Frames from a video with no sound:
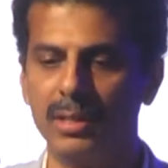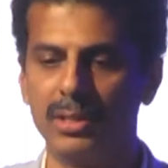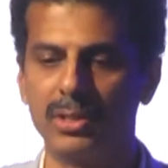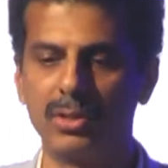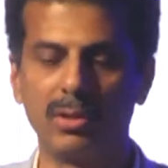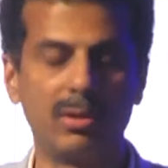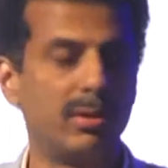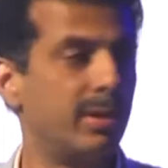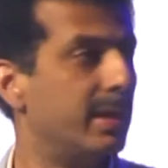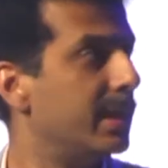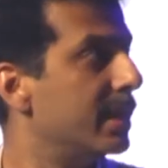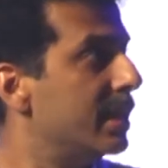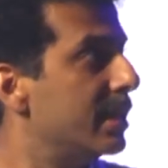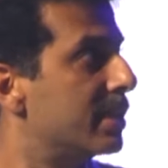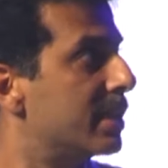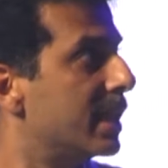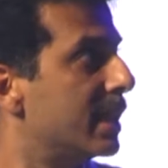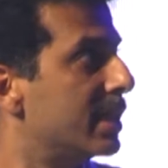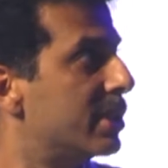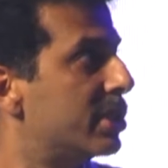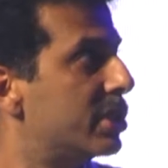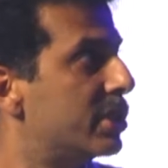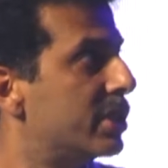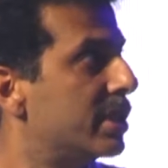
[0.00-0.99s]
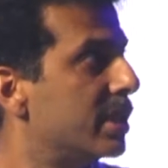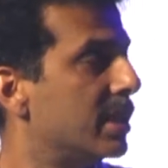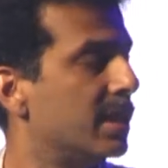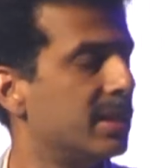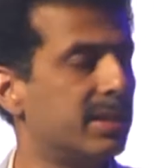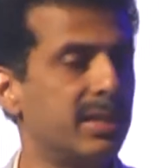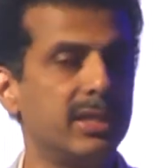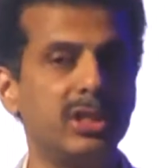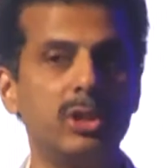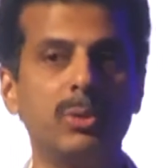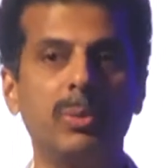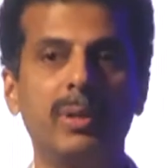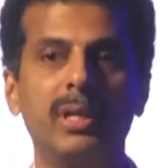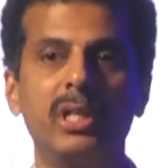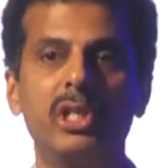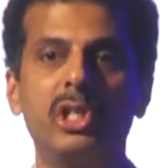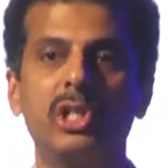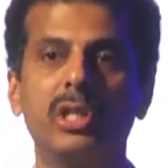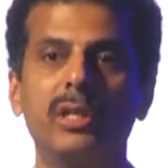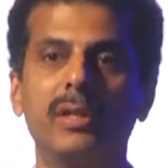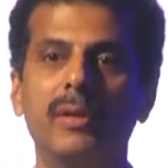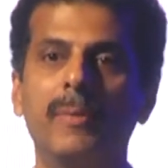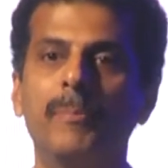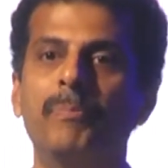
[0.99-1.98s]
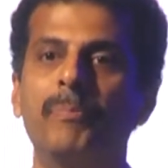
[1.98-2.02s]
so in such a
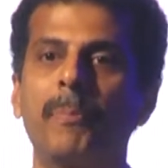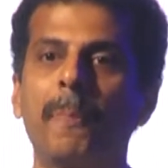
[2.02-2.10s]
situation,